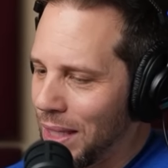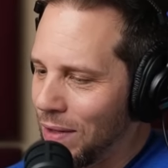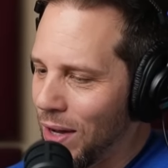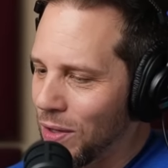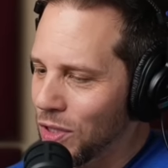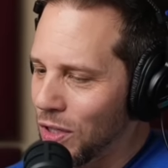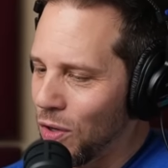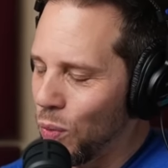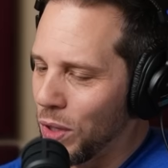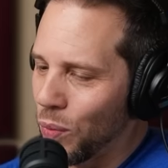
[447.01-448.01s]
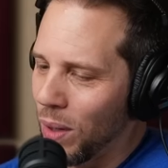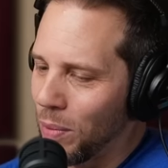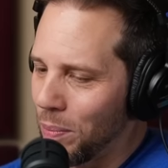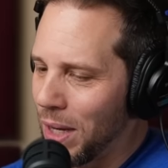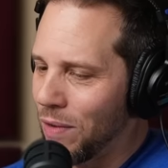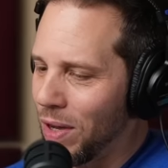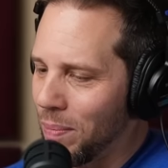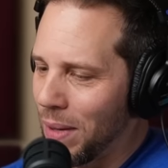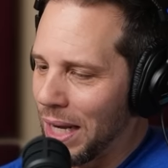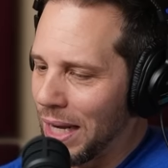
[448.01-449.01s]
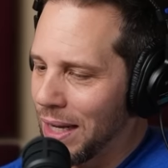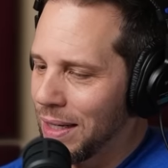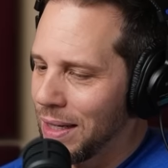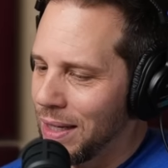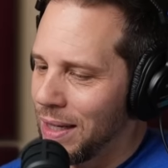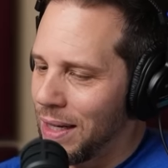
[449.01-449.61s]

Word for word: He vows to go win the Rumble main event mania.